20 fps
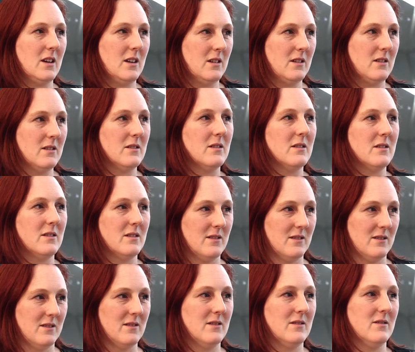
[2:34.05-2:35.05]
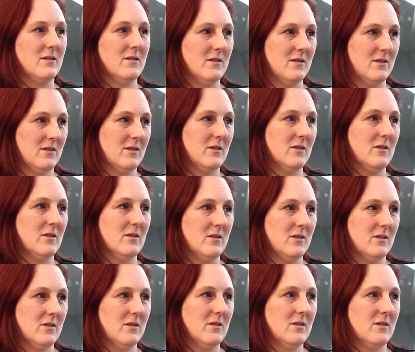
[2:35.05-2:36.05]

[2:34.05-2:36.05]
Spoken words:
you position yourself in the marketplace.